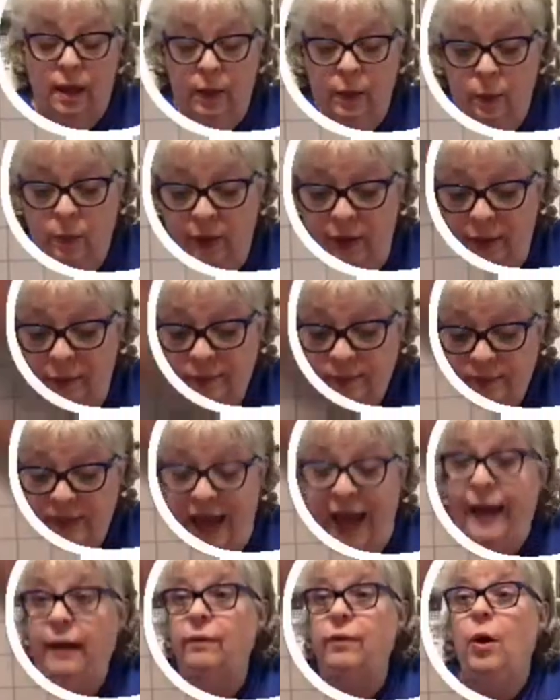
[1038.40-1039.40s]
well,
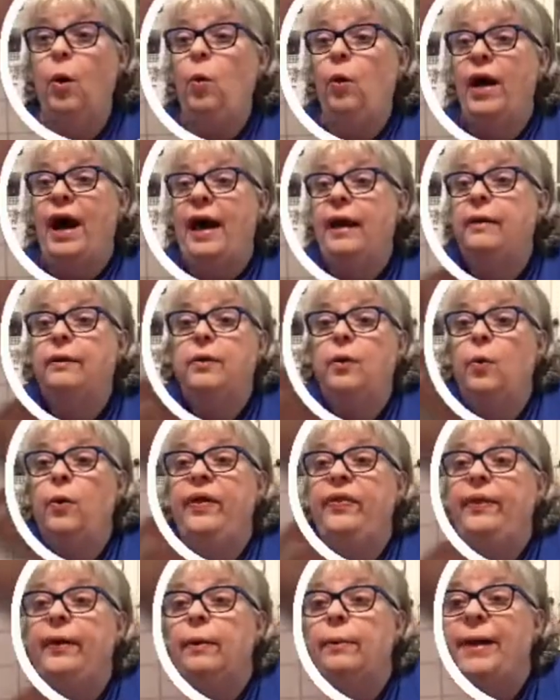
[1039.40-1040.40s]
I don't know
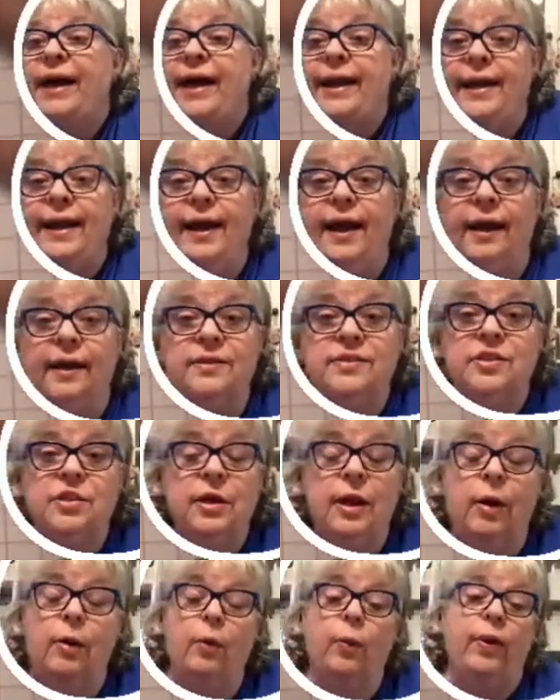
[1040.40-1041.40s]
what they'll buy next
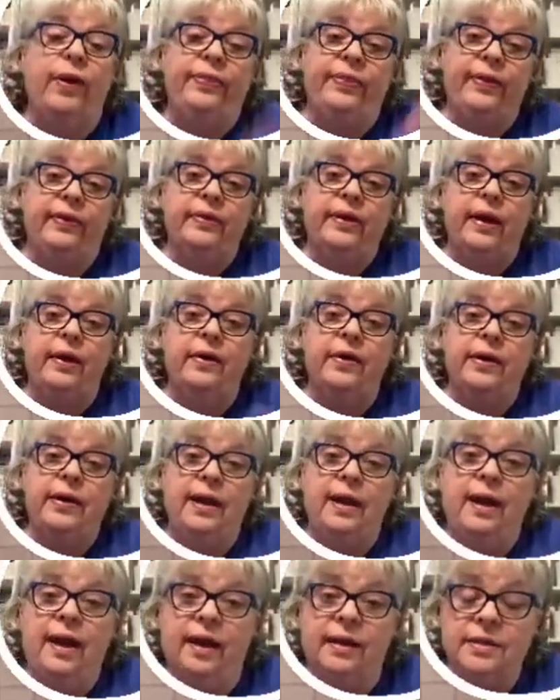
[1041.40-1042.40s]
or what they'll carry
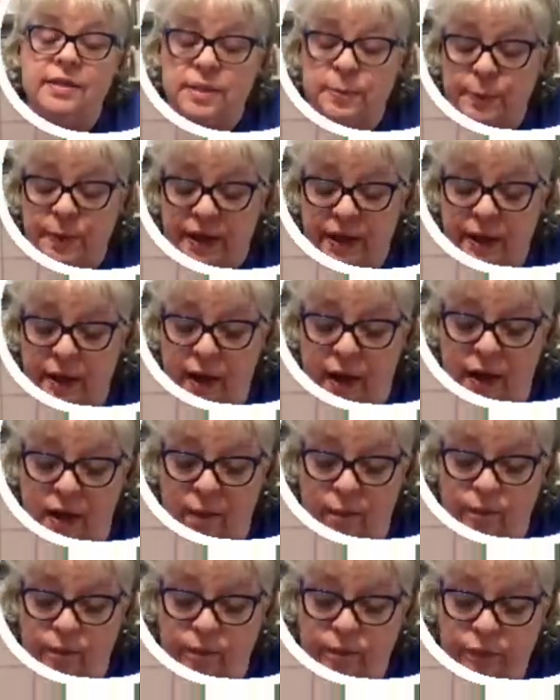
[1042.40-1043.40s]
next. But,
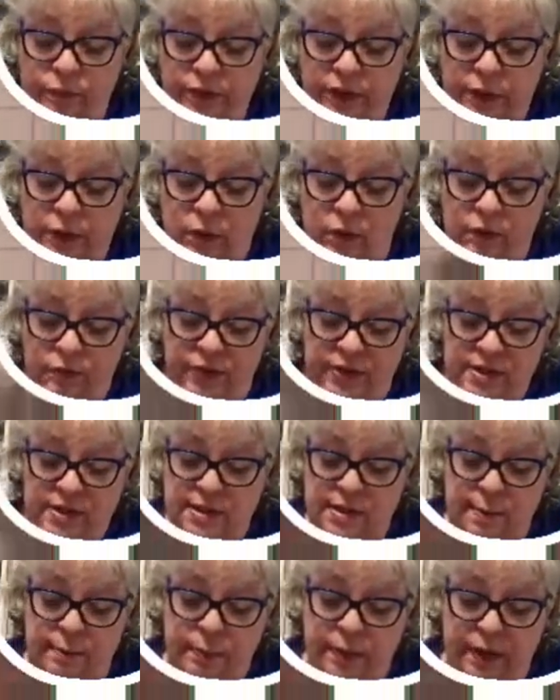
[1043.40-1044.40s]
you know, if it's
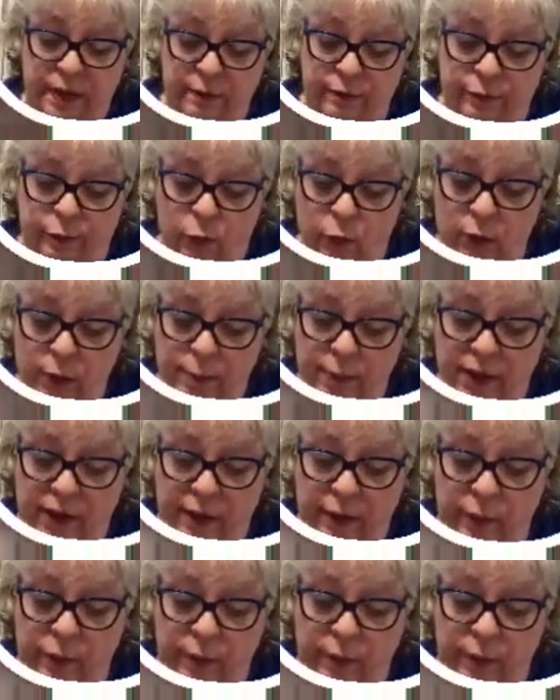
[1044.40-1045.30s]
something affordable and on